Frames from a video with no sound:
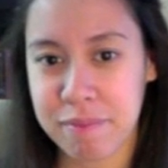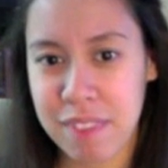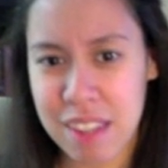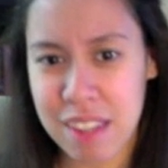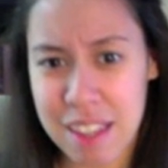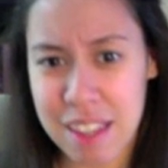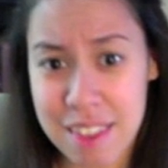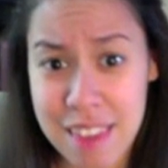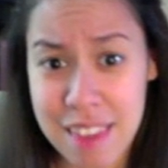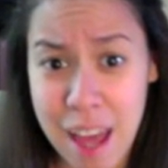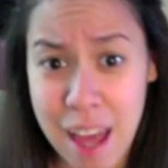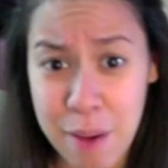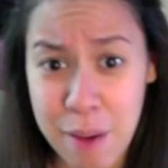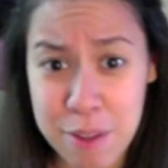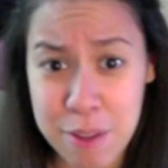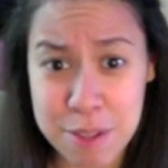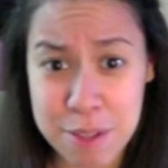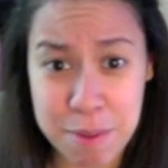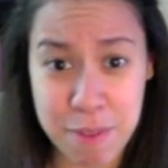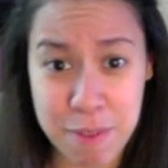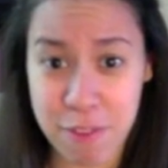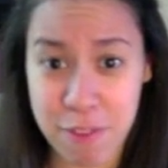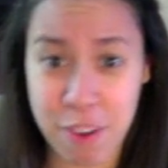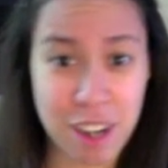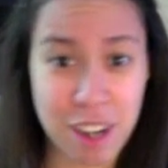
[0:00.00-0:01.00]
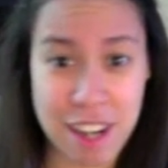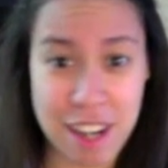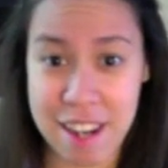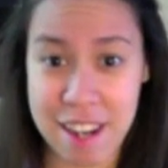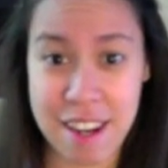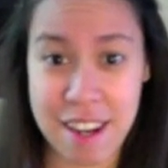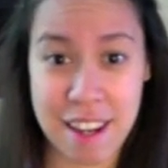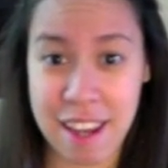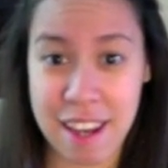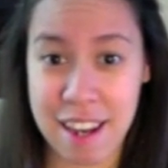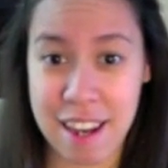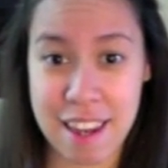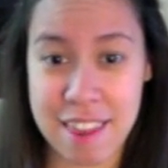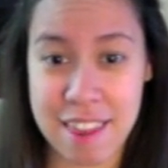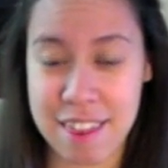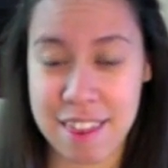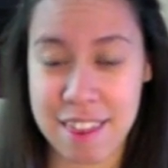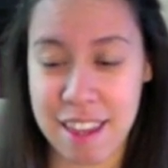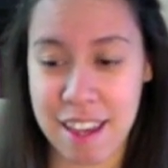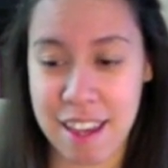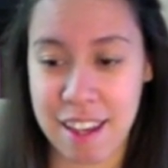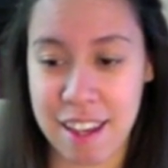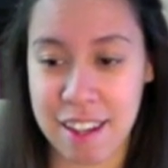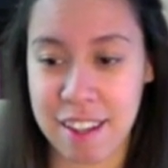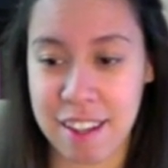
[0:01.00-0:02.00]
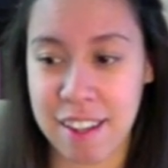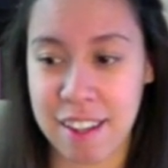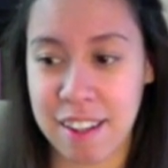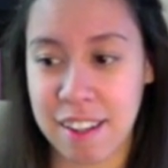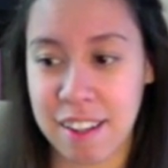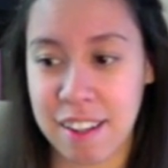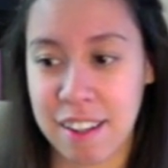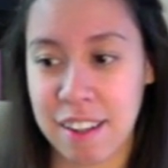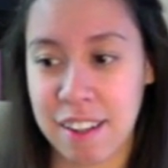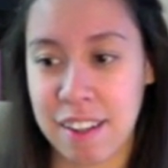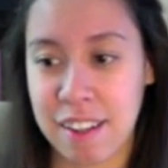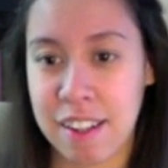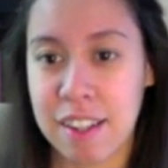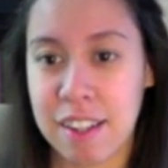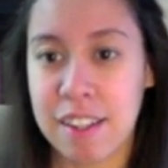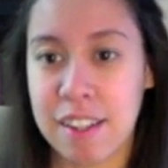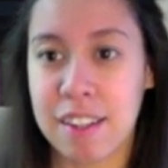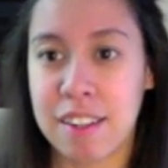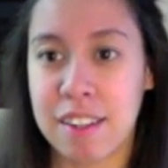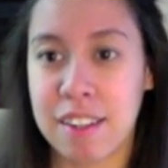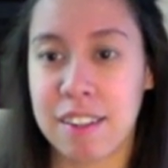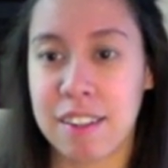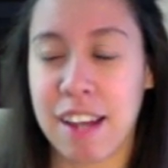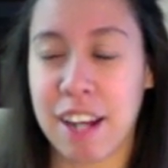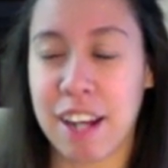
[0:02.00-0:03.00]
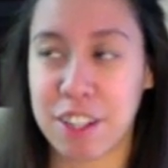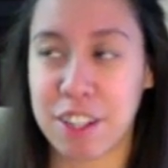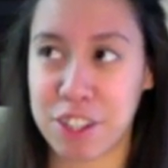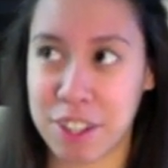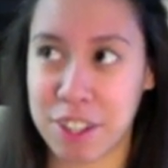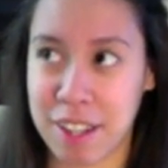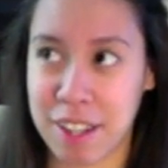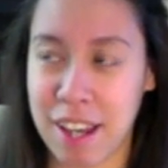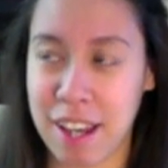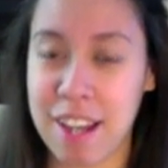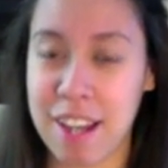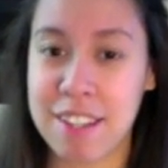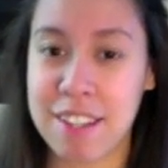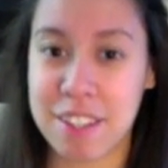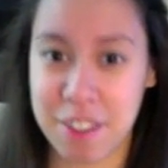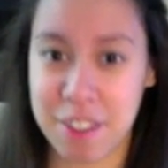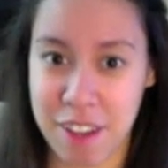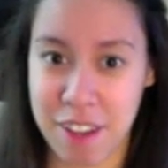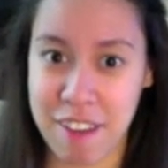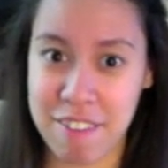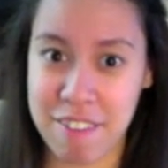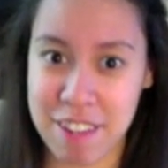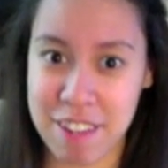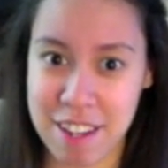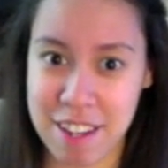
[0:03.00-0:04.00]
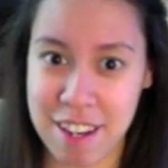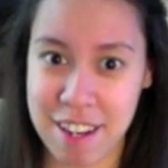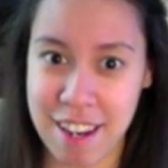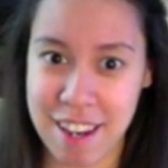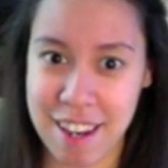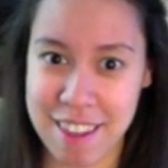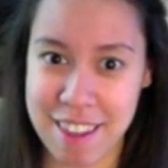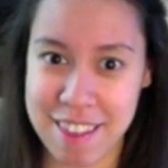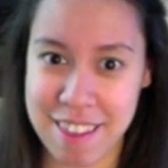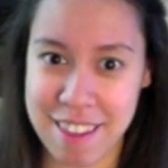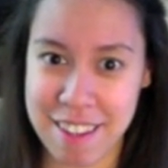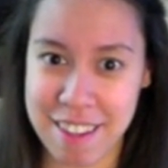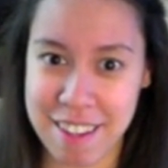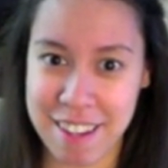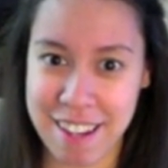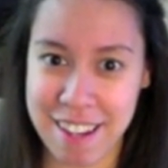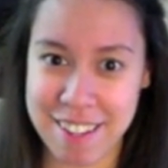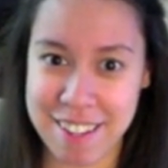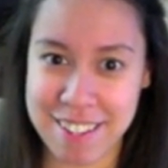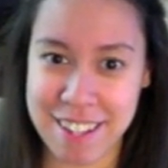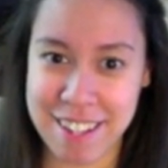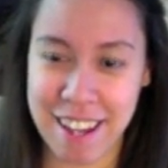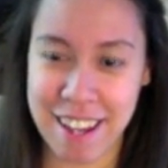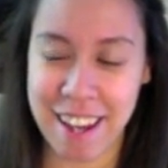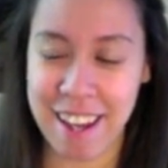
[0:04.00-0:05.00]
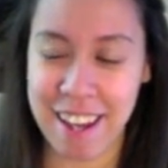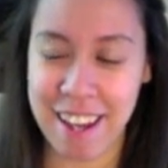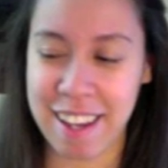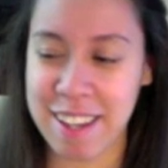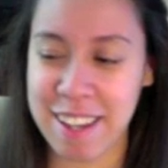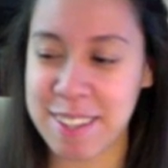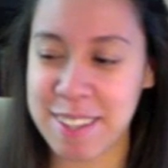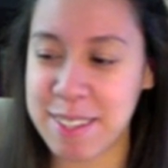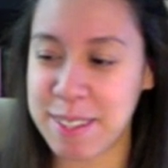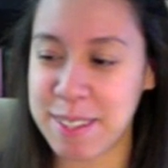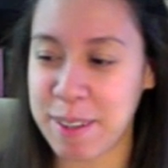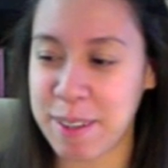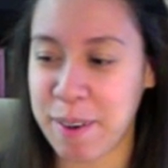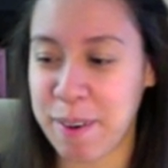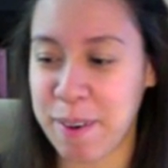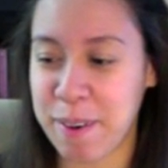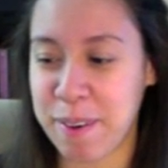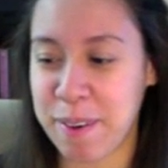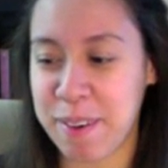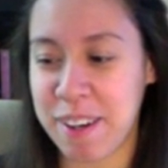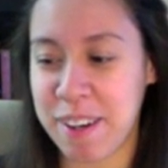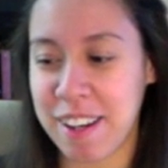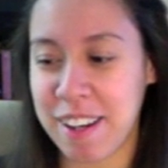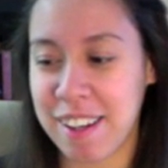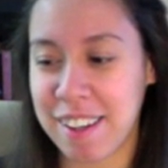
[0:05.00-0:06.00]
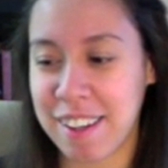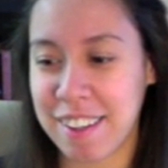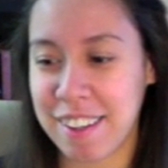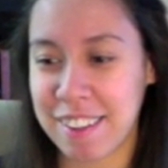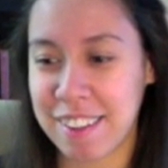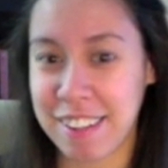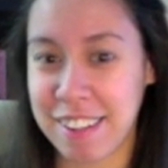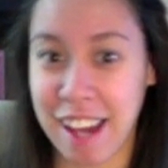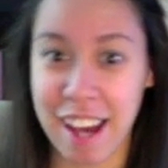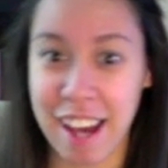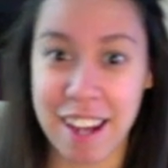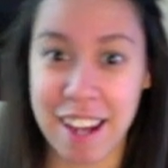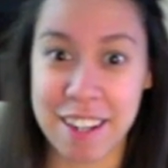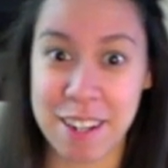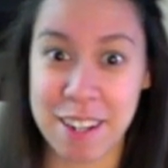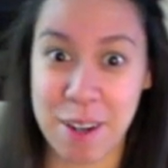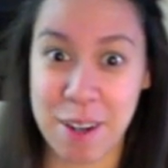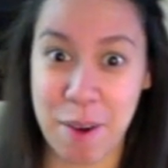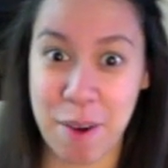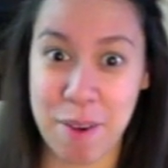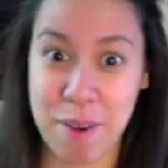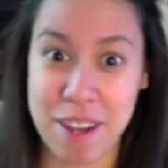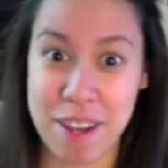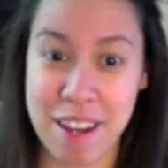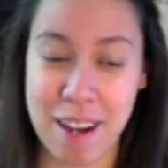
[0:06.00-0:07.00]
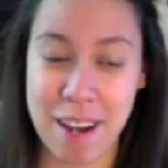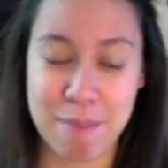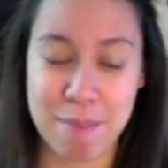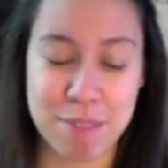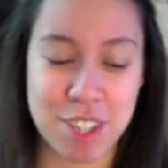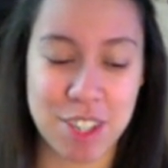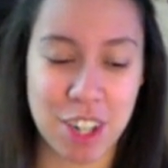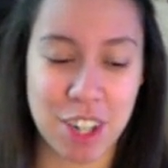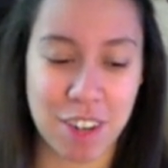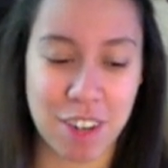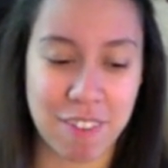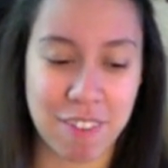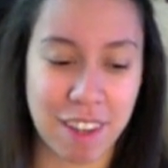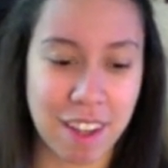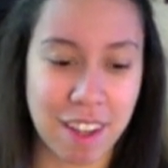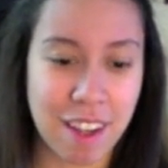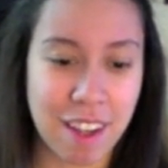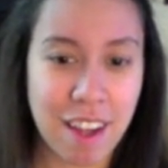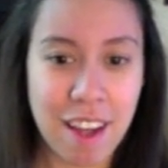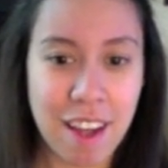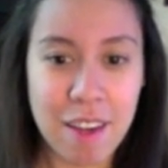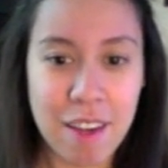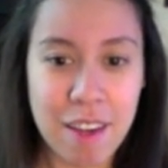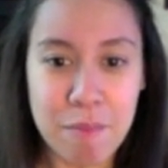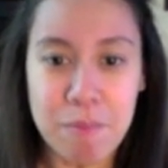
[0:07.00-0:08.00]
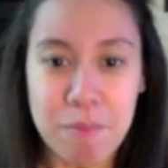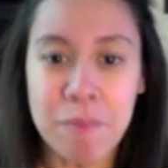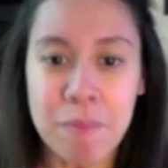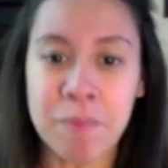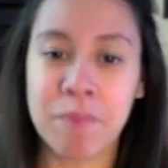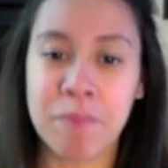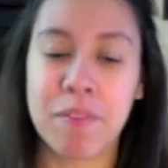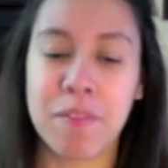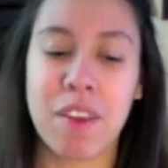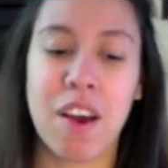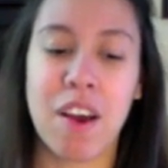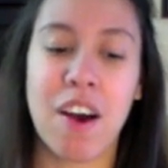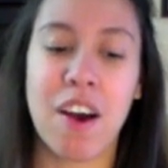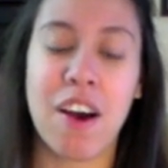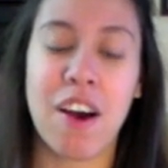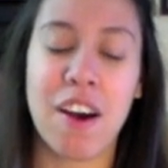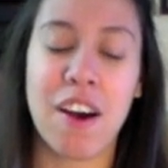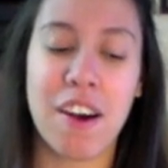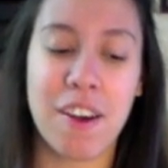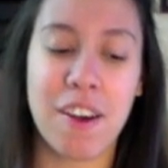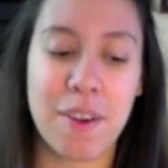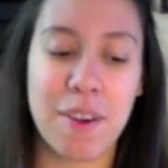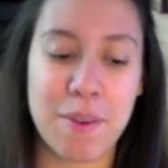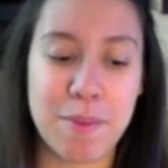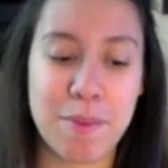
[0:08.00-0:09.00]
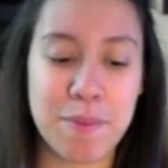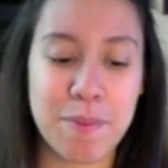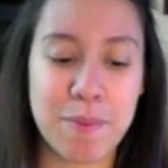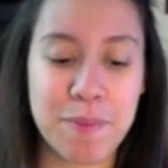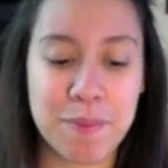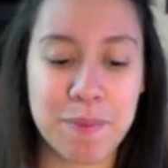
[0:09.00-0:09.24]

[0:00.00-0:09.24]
and that was before eating anything. Actually, I still haven't eaten anything yet today, so yeah, I need to go eat. I'm starving. Um,